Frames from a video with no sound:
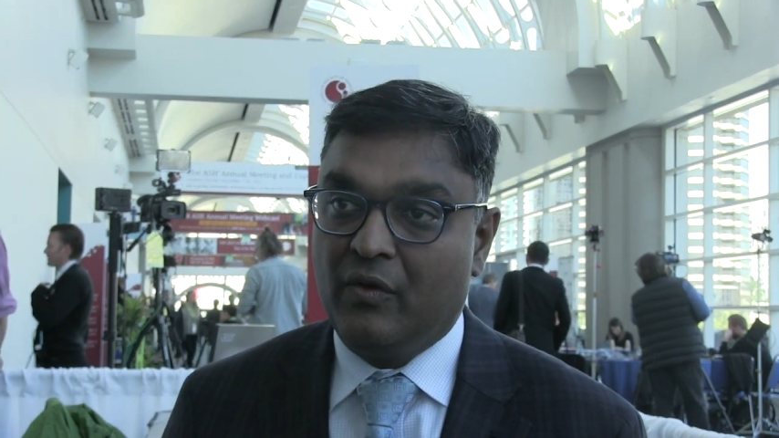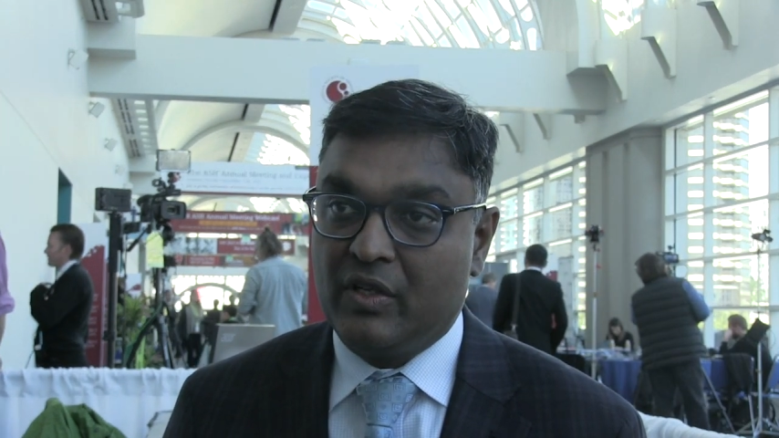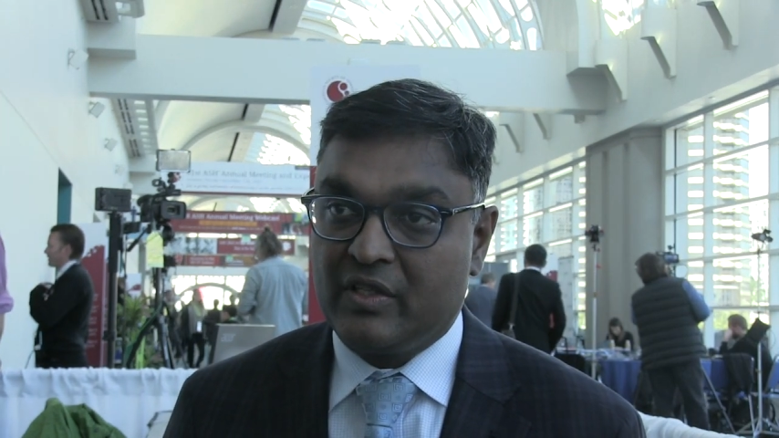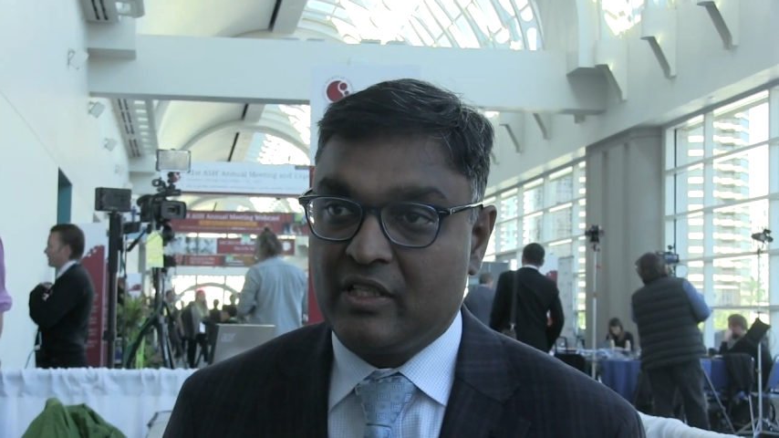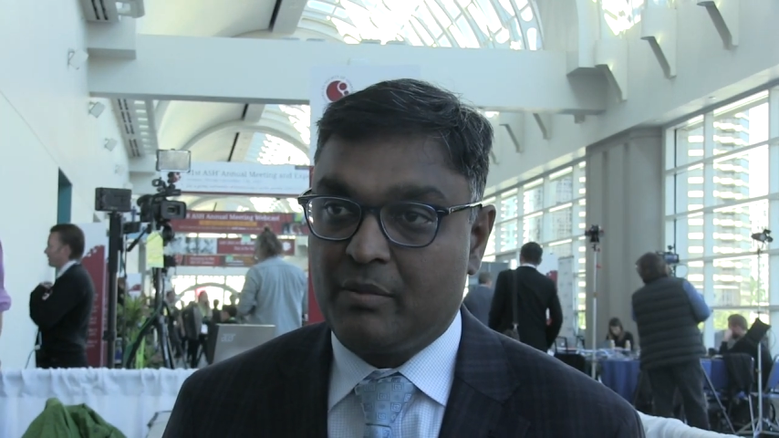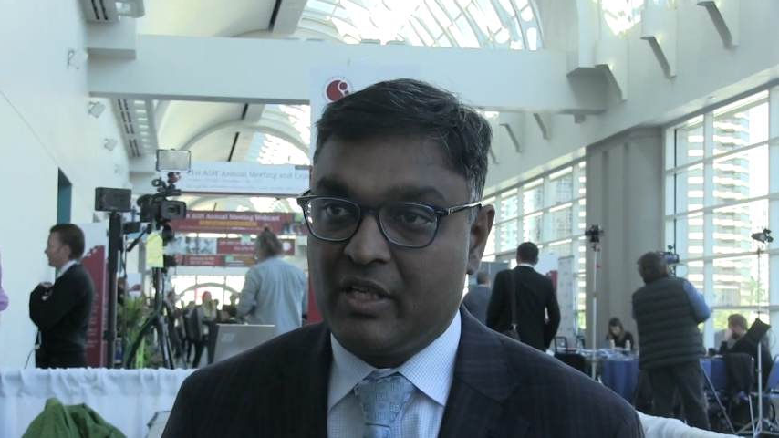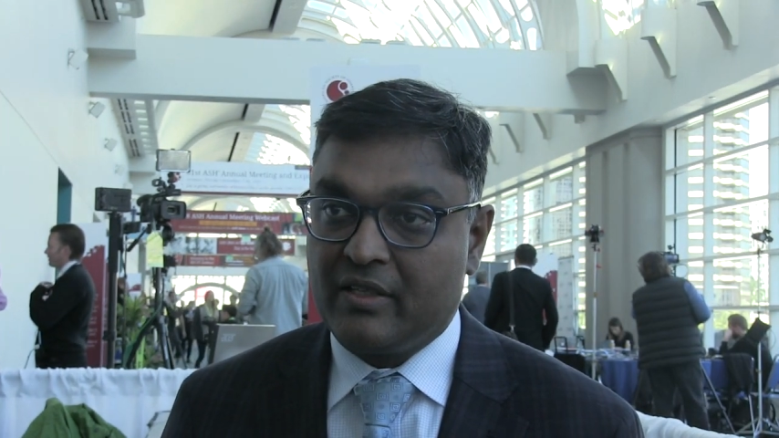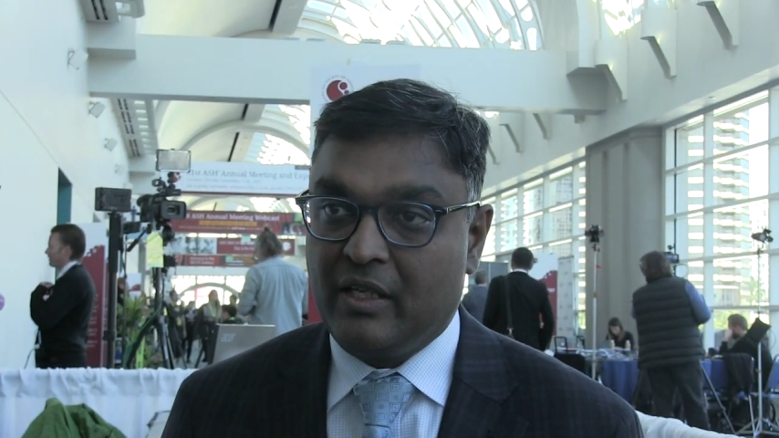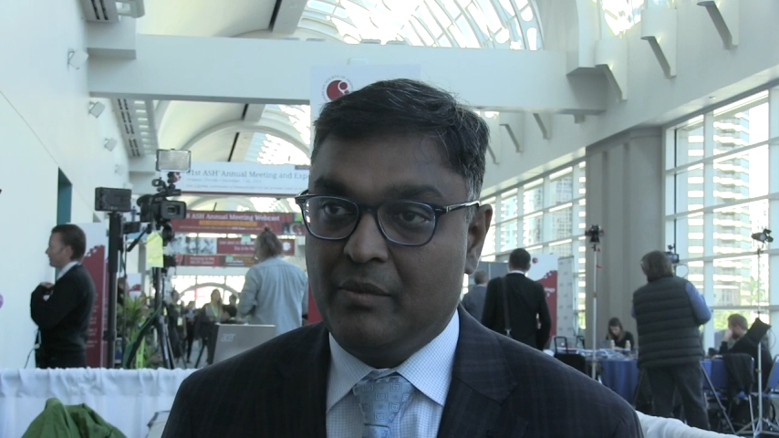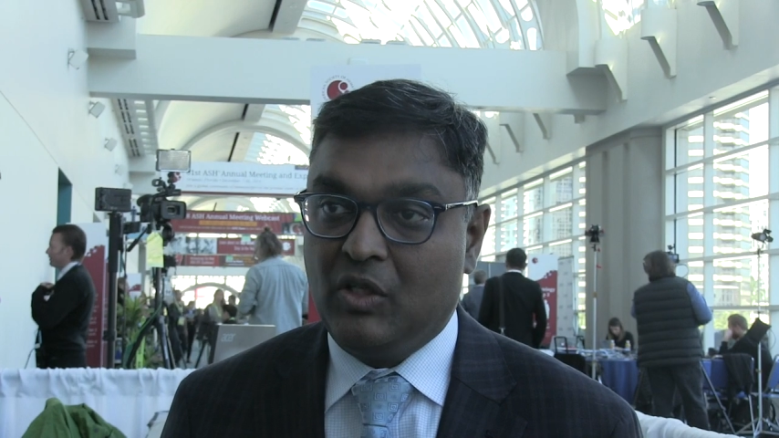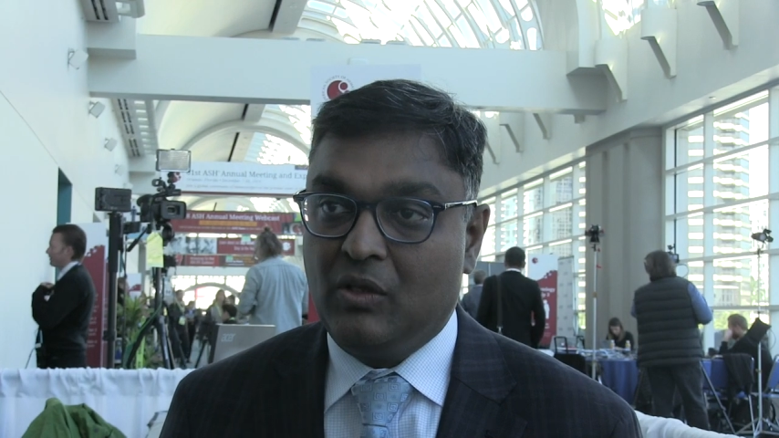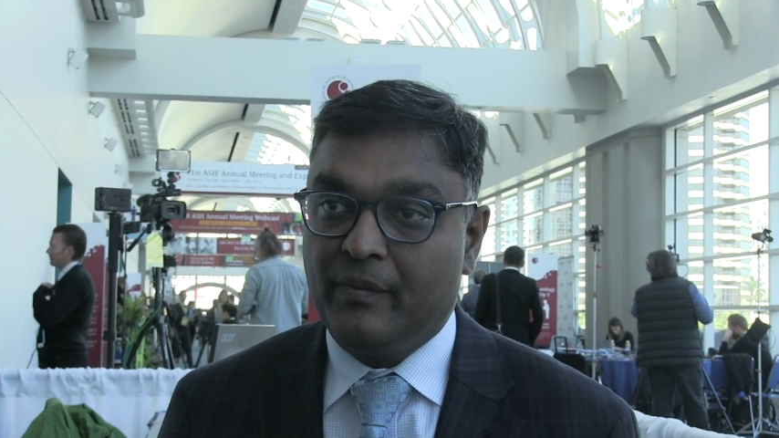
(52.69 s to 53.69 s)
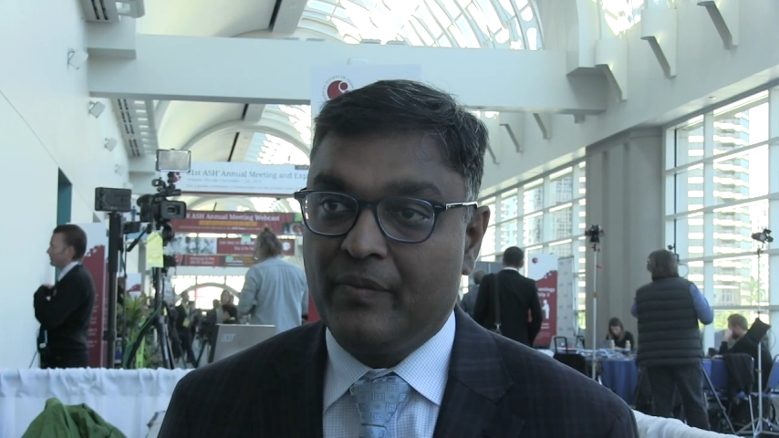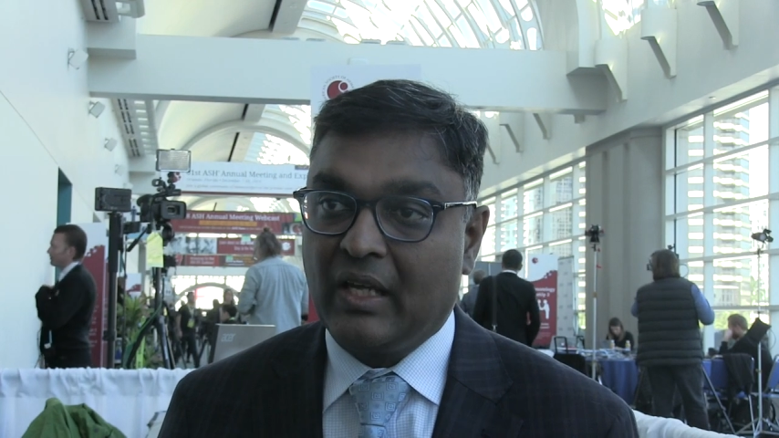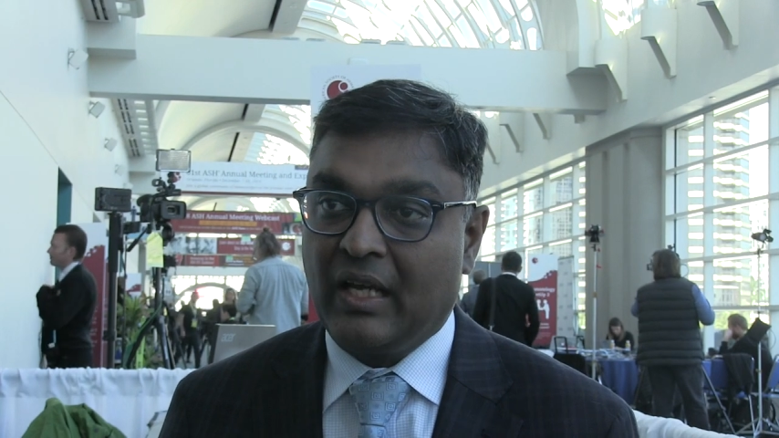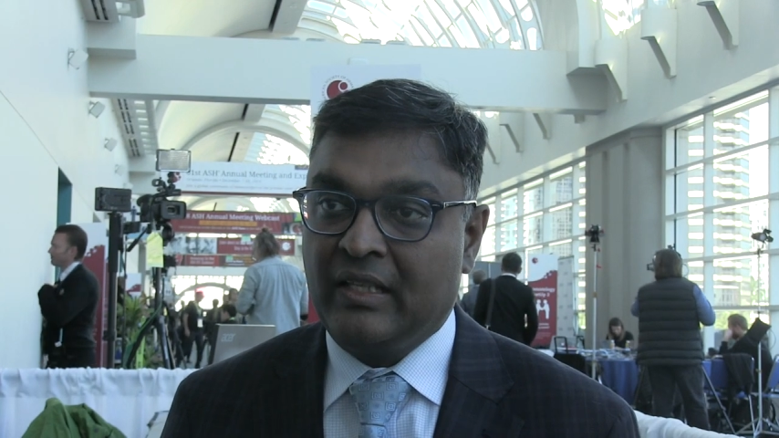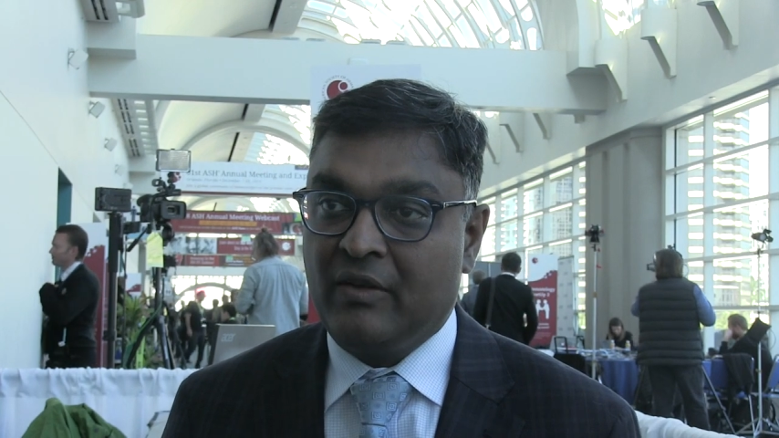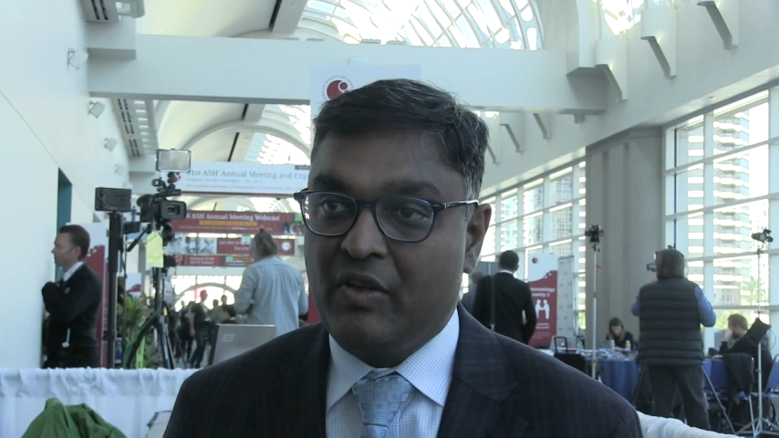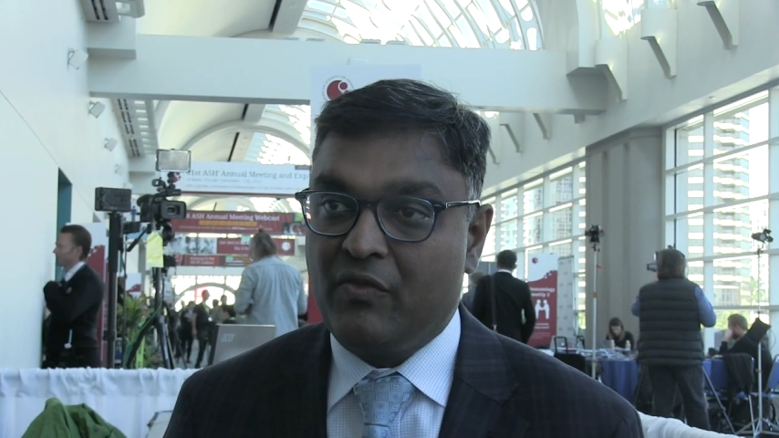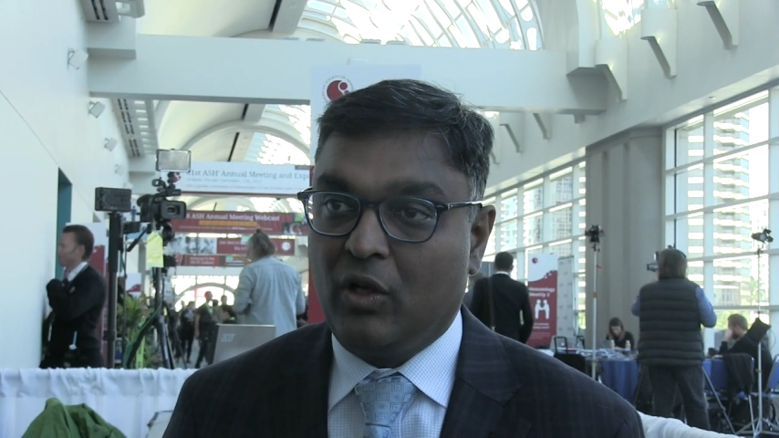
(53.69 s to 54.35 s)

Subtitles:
versus placebo. And then we